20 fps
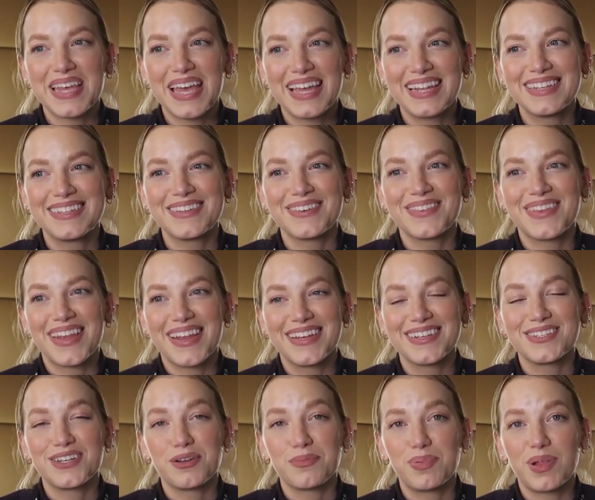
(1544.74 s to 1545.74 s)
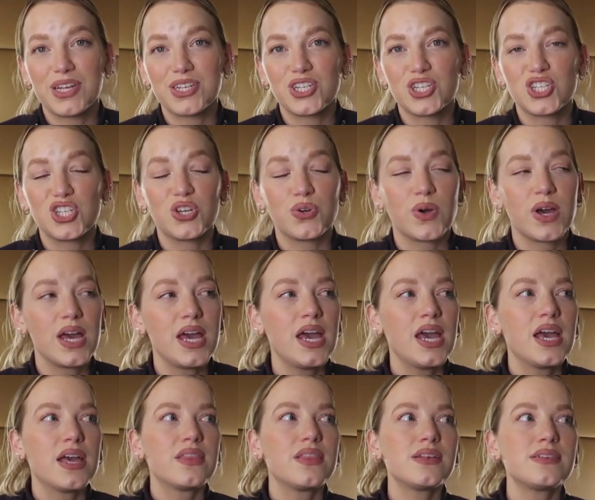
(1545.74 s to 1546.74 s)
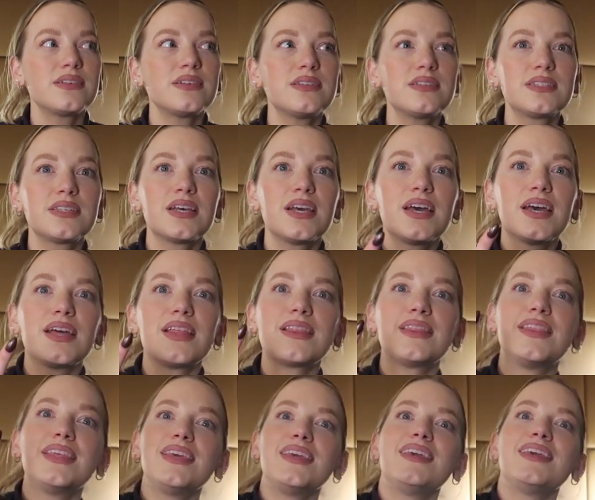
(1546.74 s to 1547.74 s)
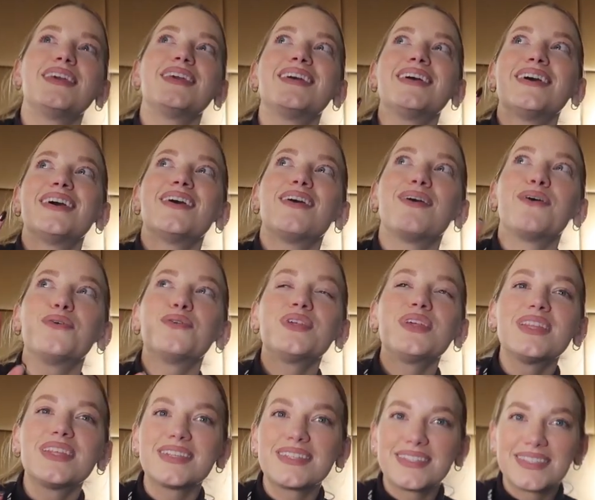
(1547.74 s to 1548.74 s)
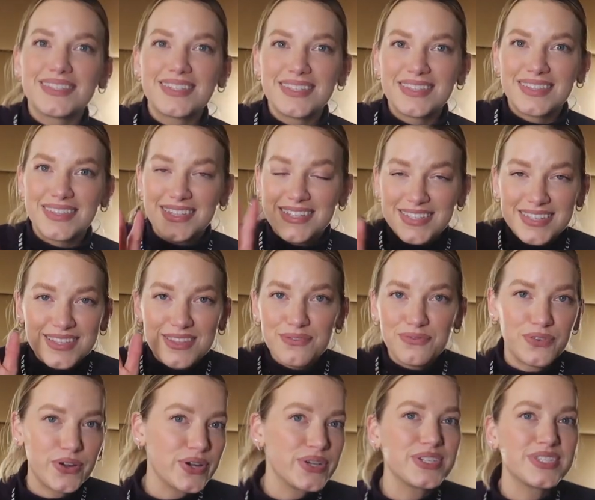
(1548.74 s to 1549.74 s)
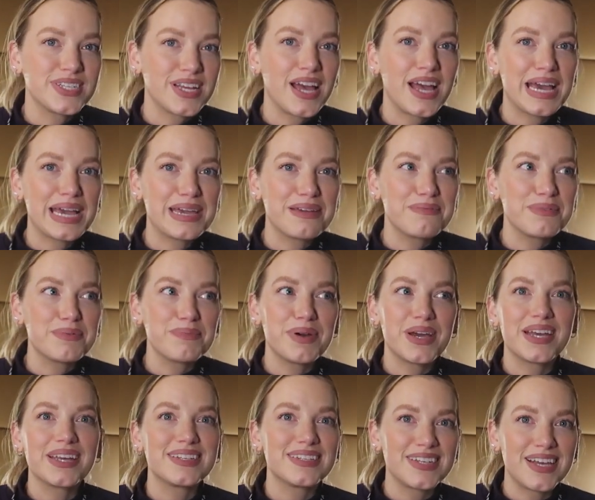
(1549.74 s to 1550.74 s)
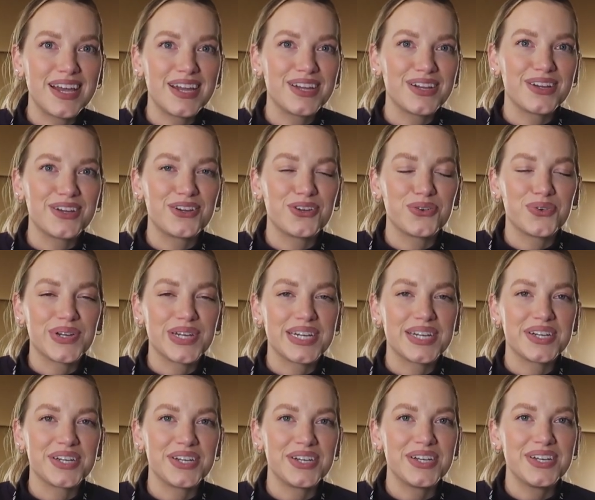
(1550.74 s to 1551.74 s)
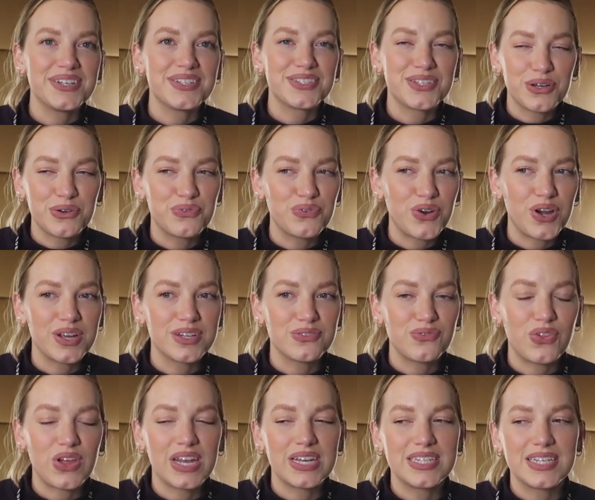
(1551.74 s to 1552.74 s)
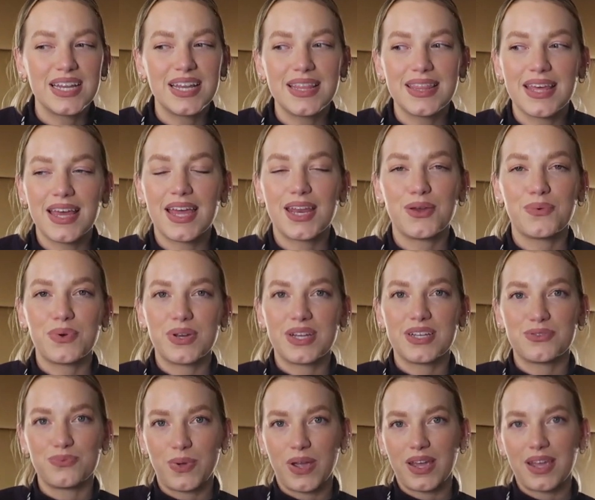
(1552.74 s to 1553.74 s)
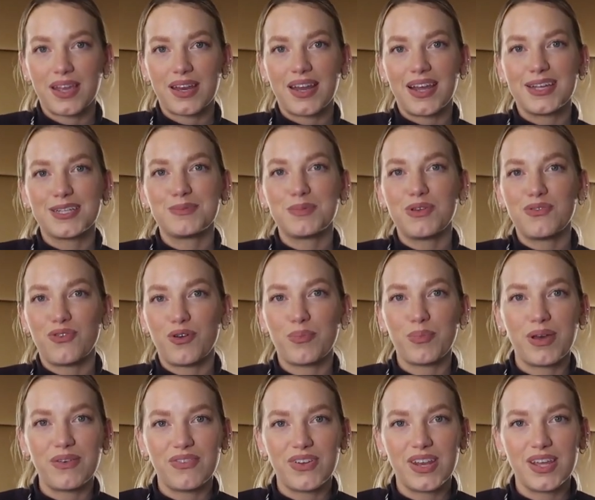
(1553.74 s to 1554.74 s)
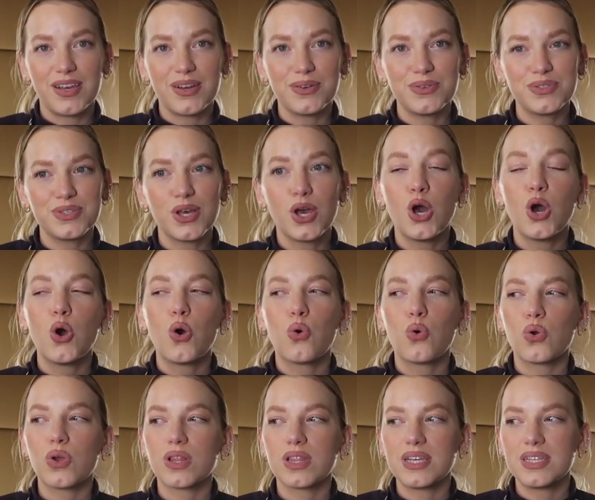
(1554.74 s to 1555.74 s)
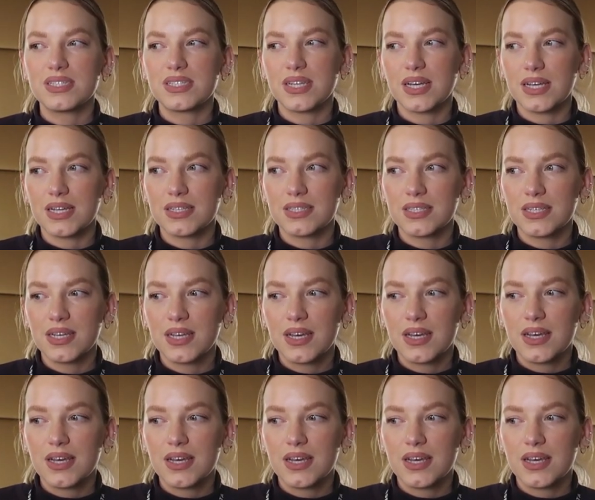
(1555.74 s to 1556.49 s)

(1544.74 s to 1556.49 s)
And so then I started blushing too. This is the this is the first time in my entire career so far as flight attendant that anyone has recognized me from my videos, or at least has